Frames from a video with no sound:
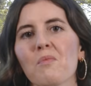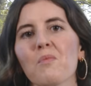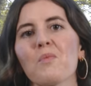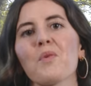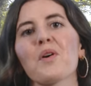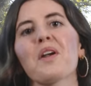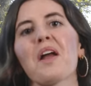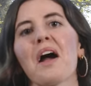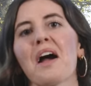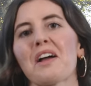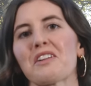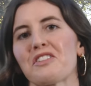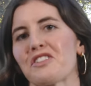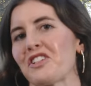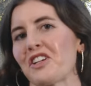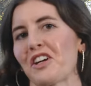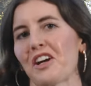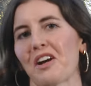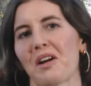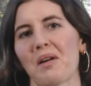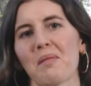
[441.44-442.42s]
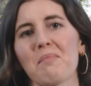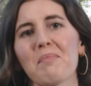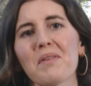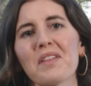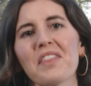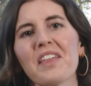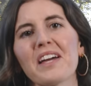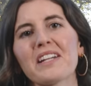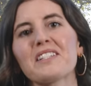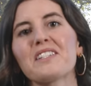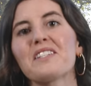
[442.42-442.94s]
We're not sure,
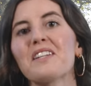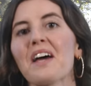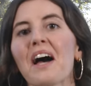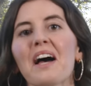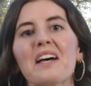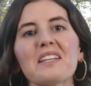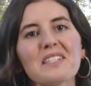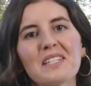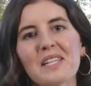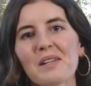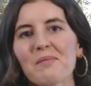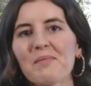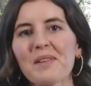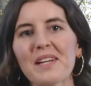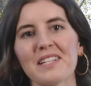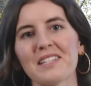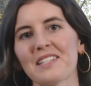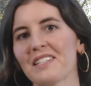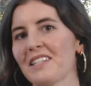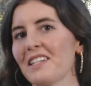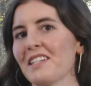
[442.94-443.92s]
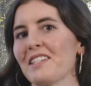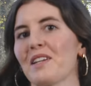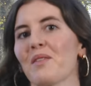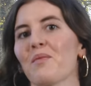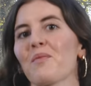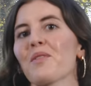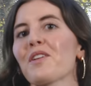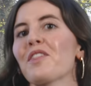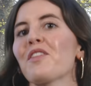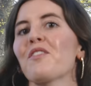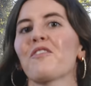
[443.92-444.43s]
but that does seem
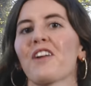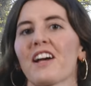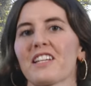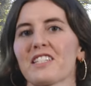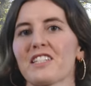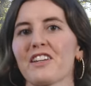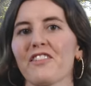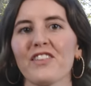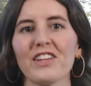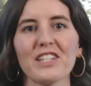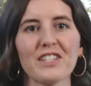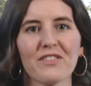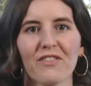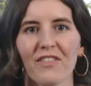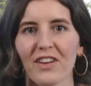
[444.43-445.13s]
consistent with the rest of this